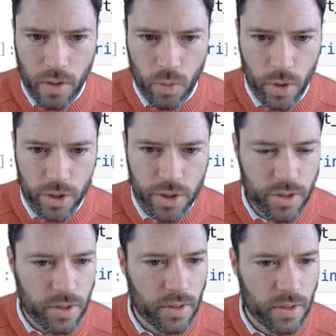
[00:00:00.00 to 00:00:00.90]

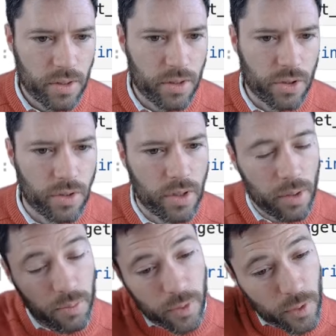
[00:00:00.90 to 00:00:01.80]
which should
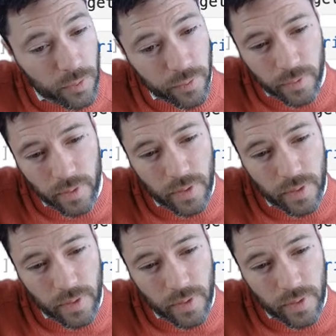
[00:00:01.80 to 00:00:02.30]
improve.